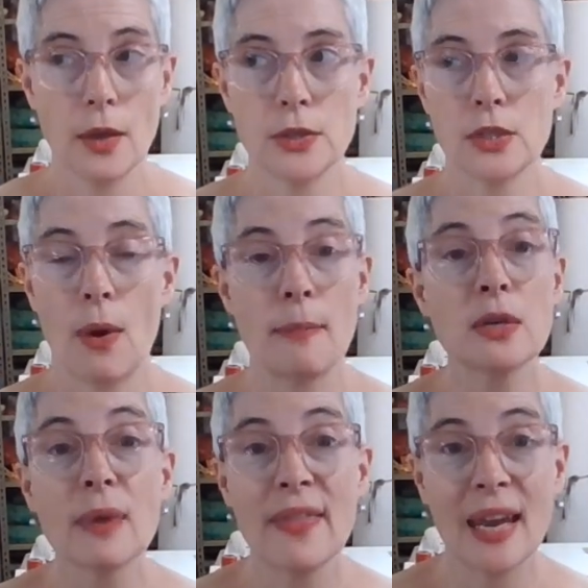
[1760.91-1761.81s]
So I'm going
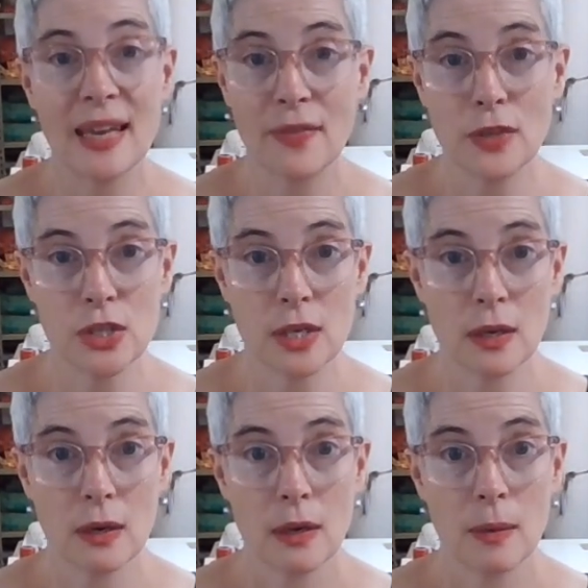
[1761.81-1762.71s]
to run that again this
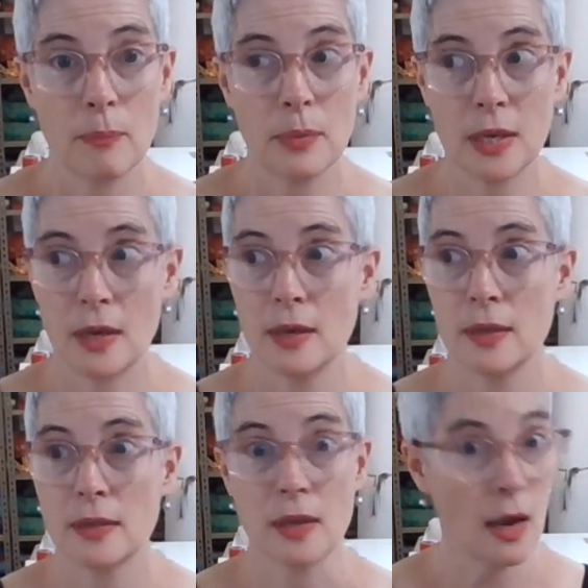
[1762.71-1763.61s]
year because